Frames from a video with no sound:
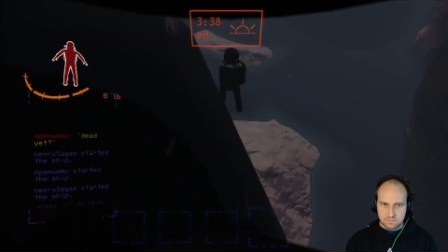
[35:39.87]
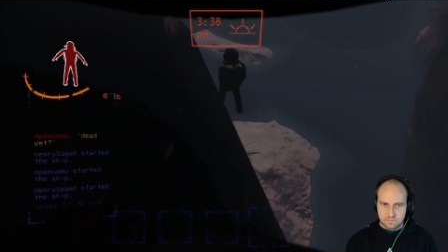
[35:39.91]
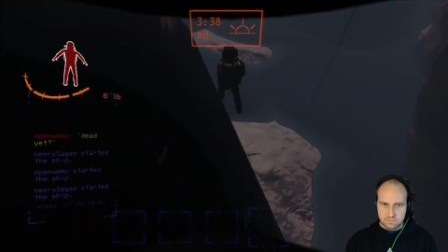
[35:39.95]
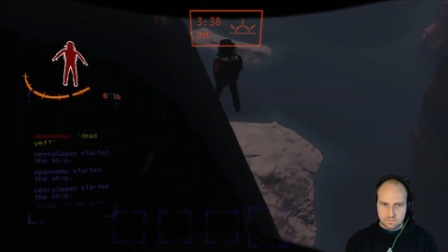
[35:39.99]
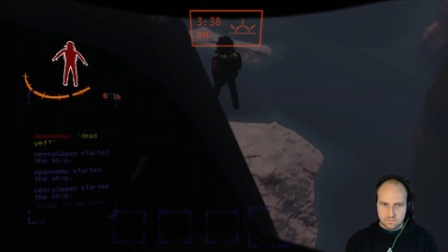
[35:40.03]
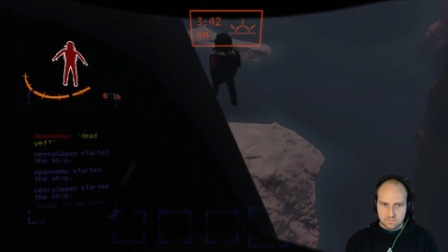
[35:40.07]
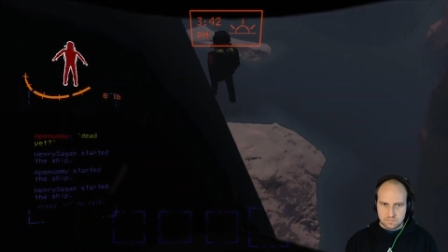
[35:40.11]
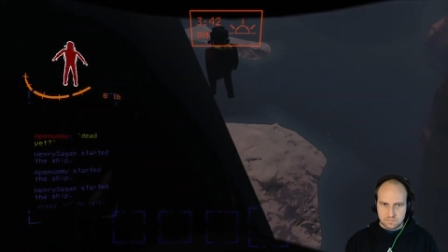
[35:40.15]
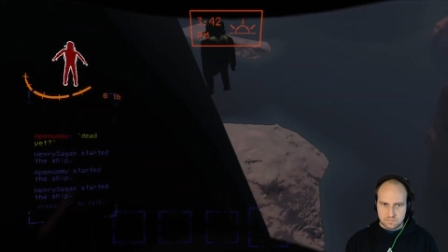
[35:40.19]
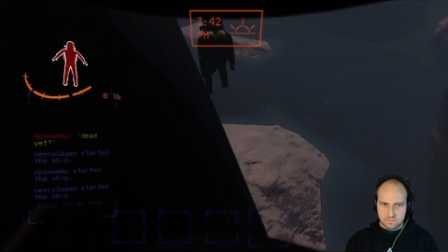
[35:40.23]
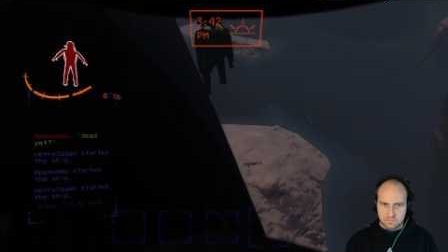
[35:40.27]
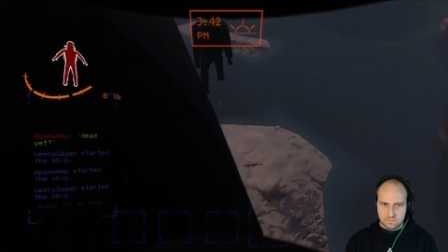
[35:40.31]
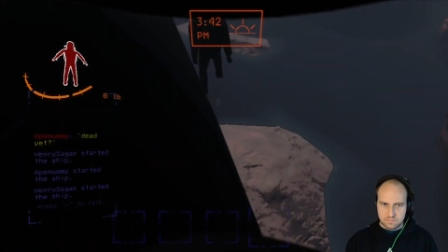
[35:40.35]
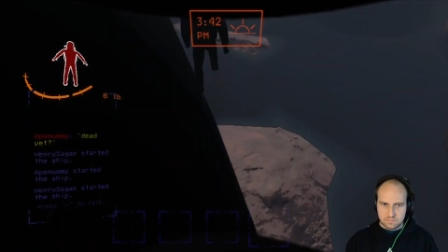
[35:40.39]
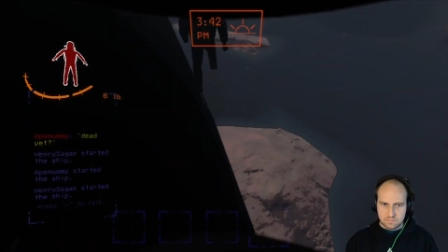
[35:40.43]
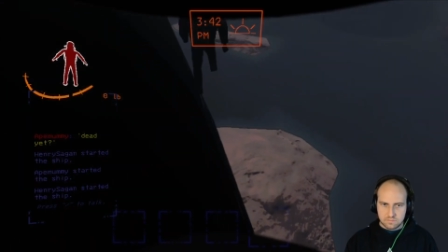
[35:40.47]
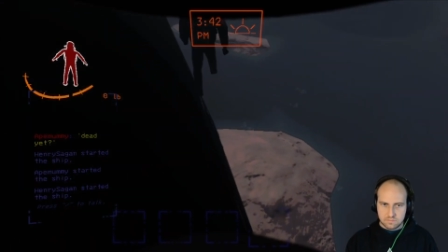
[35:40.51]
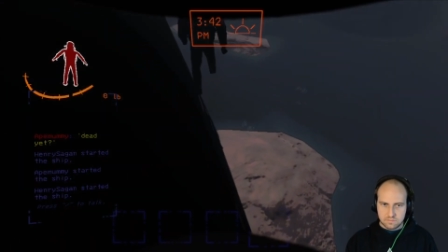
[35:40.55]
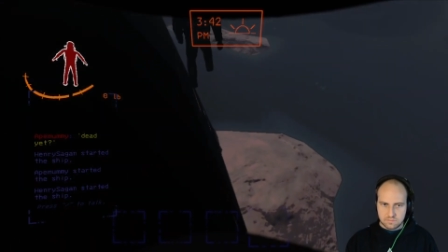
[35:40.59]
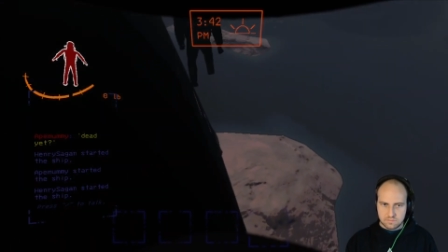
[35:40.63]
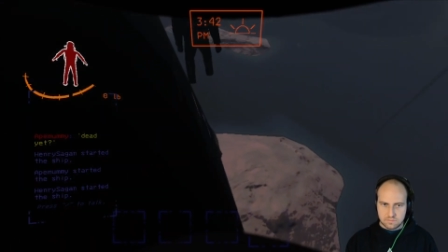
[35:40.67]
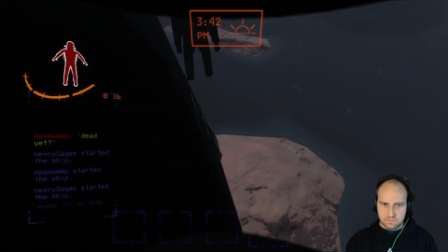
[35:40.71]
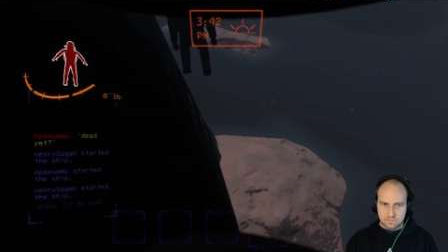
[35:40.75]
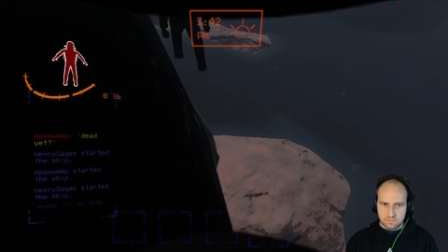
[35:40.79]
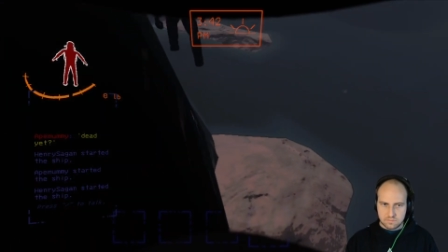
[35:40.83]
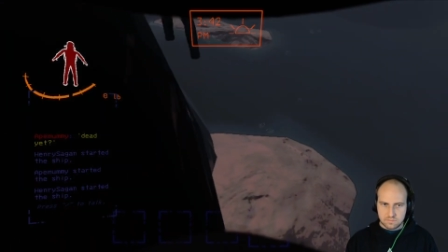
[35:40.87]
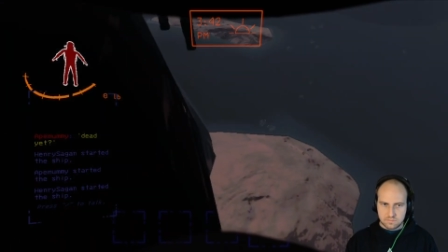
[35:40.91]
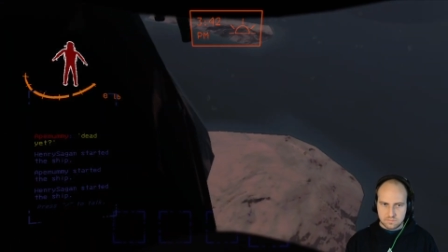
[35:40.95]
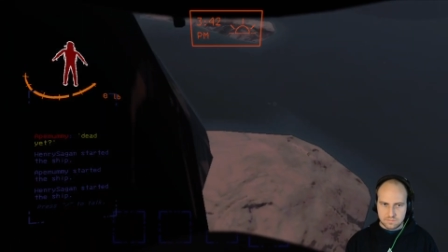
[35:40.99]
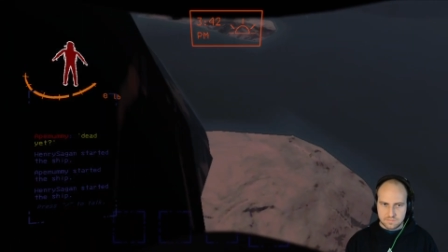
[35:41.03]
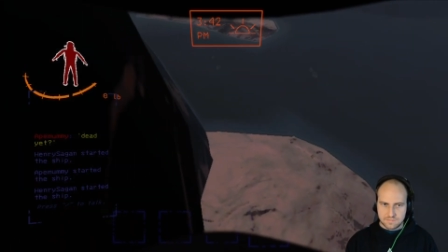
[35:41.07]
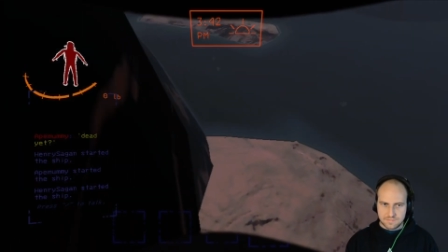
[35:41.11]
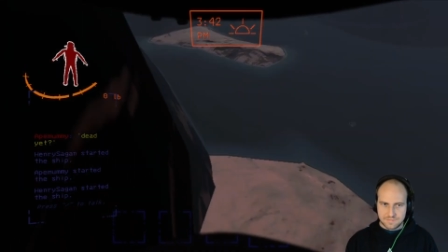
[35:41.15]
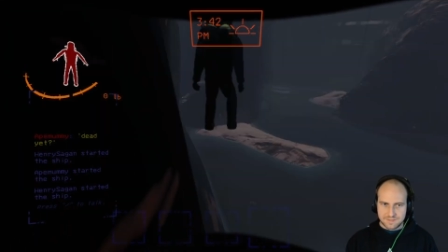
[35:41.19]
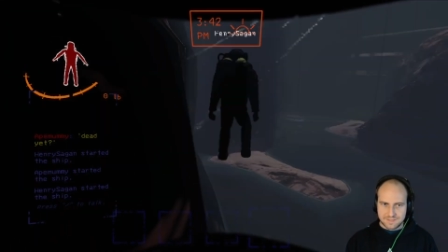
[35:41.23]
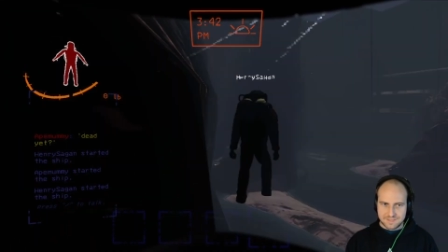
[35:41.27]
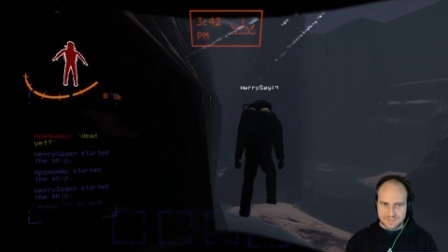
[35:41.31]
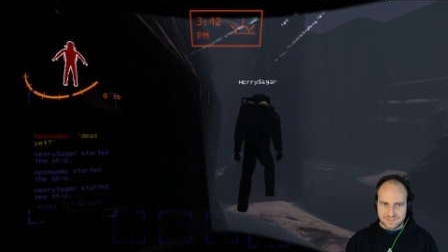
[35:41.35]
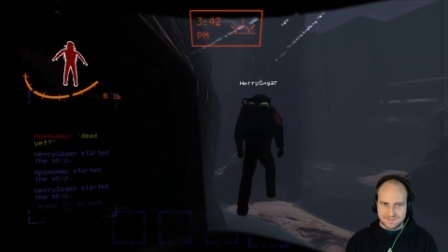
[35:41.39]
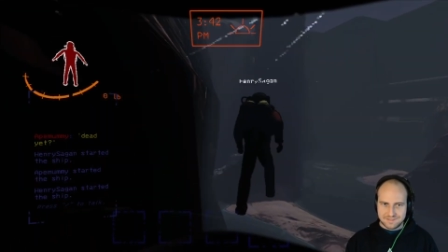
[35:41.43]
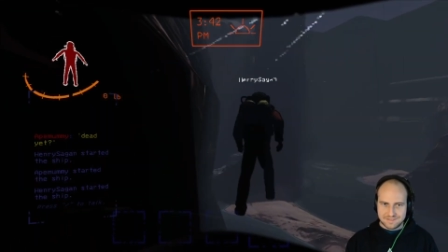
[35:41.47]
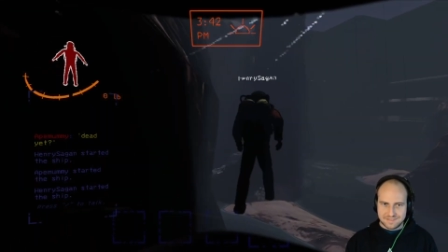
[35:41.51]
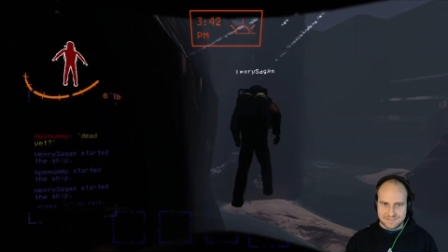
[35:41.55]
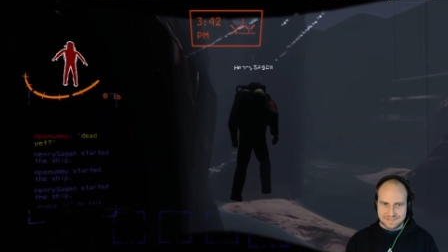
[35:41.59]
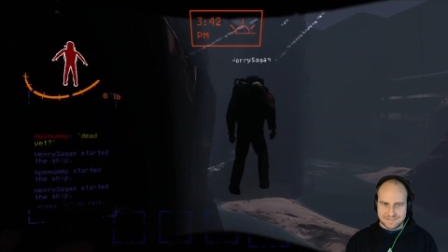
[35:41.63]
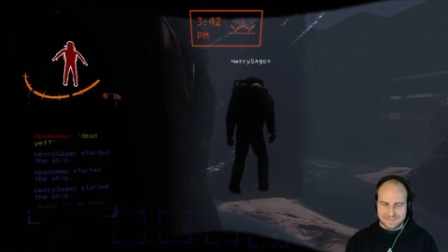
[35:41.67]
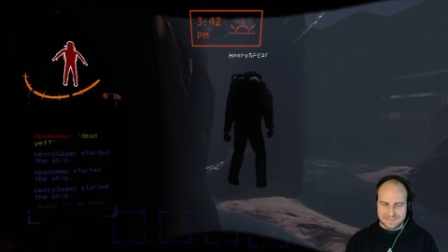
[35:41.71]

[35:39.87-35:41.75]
Yeah, now we're talking. Now we're